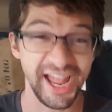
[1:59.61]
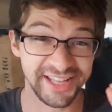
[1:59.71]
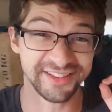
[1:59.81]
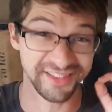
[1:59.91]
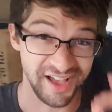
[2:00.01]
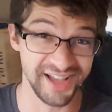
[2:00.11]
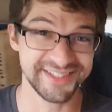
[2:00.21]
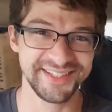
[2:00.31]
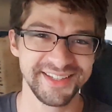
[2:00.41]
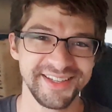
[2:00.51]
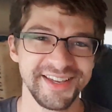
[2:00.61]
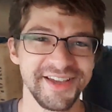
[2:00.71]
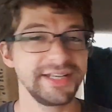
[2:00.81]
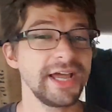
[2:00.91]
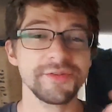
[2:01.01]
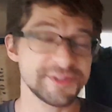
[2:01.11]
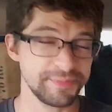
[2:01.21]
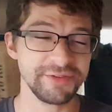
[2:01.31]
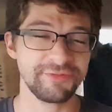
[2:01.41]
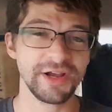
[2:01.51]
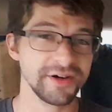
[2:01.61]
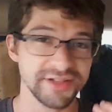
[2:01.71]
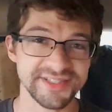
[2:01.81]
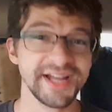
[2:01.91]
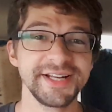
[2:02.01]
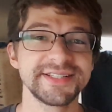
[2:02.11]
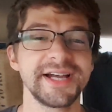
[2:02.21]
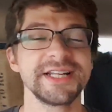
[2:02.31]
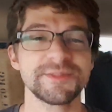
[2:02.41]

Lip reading: a lot. Now, to be fair, designing tiny